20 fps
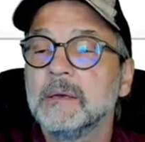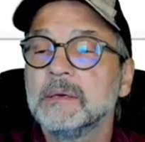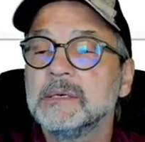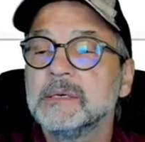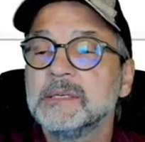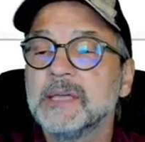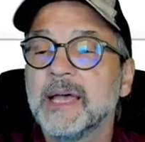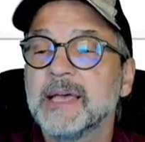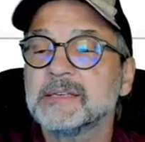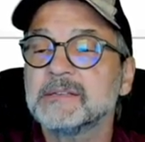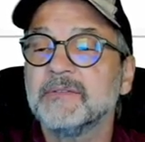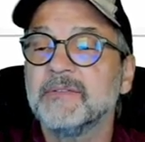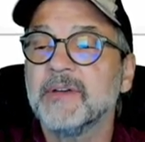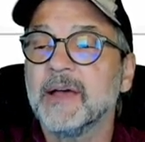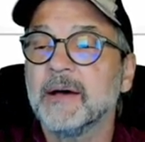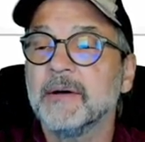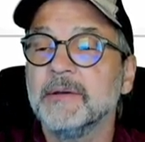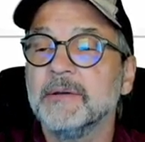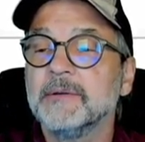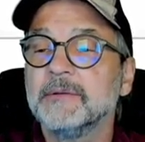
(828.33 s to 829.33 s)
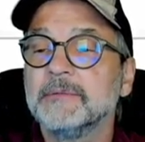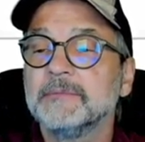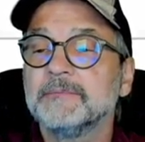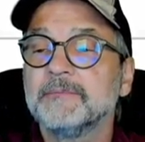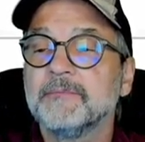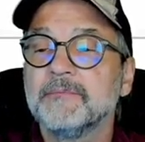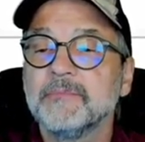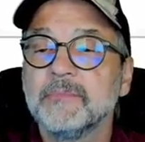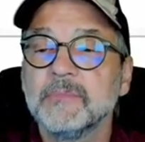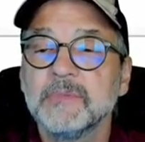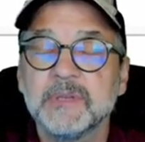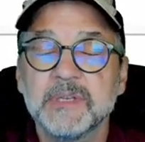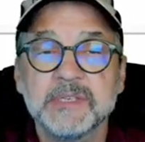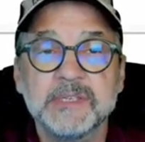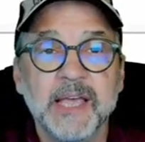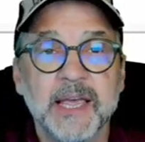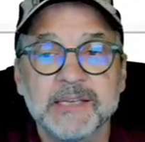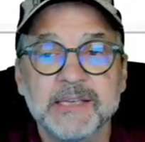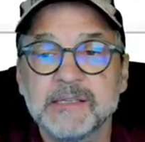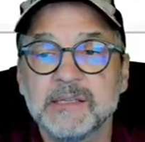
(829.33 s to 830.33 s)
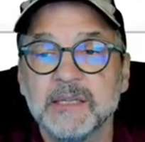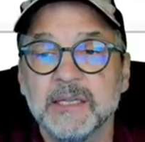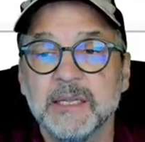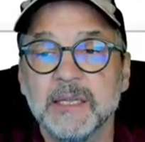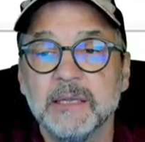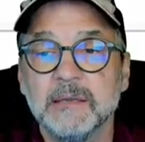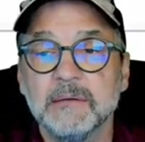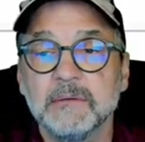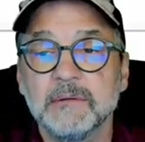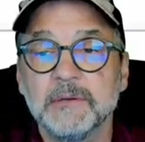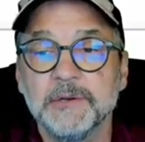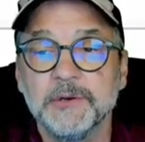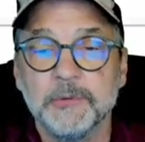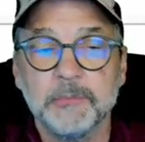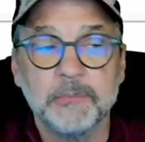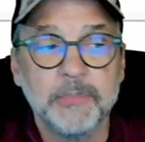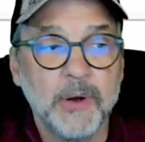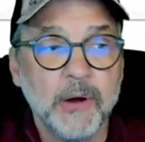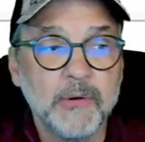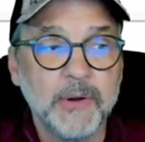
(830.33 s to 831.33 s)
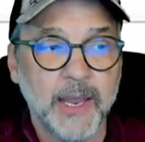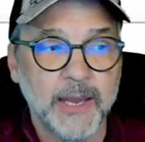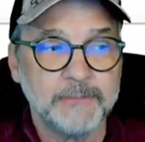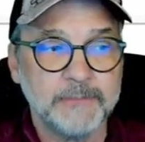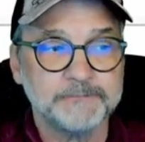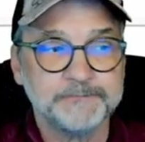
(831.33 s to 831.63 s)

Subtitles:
test value to test the loop. Okay.